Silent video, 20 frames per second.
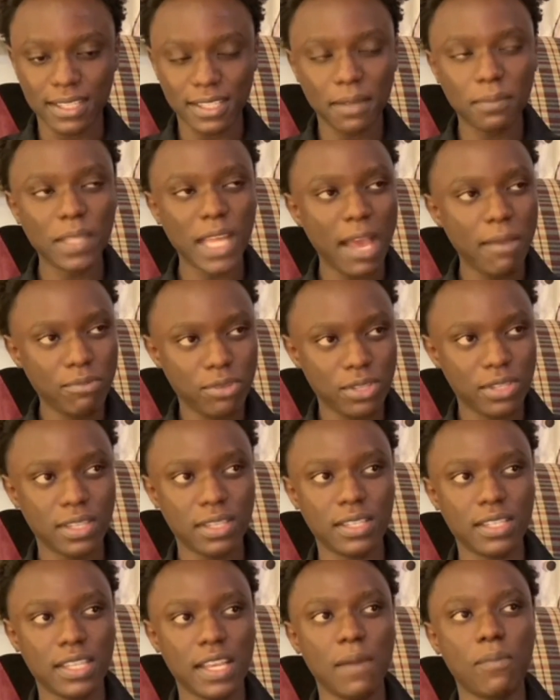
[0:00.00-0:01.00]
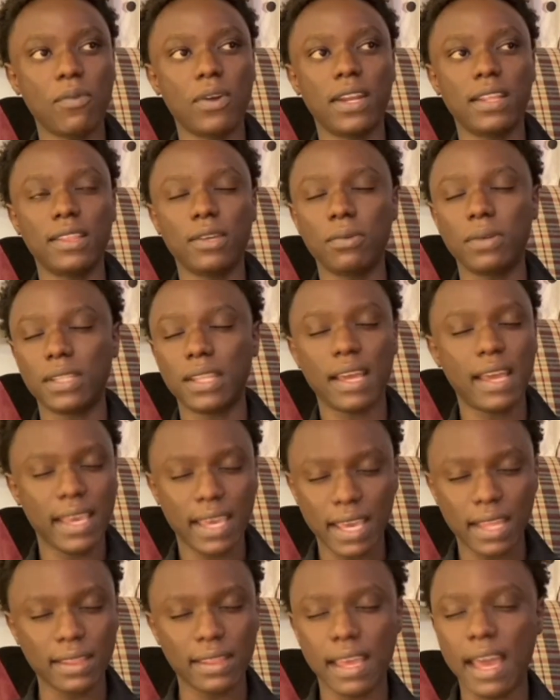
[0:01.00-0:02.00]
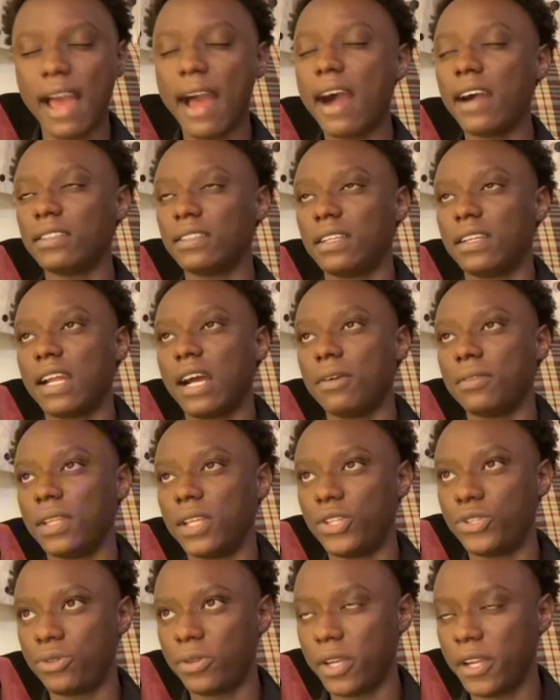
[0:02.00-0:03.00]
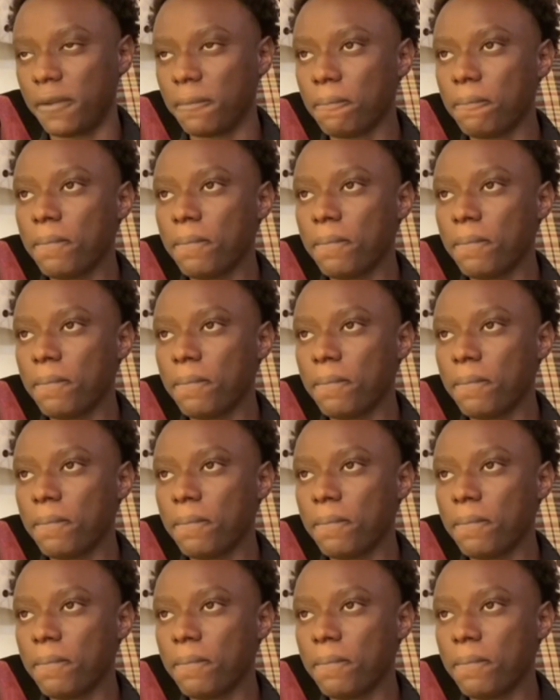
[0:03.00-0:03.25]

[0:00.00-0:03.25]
sometimes you see someone and the way that, again, they act and how they treat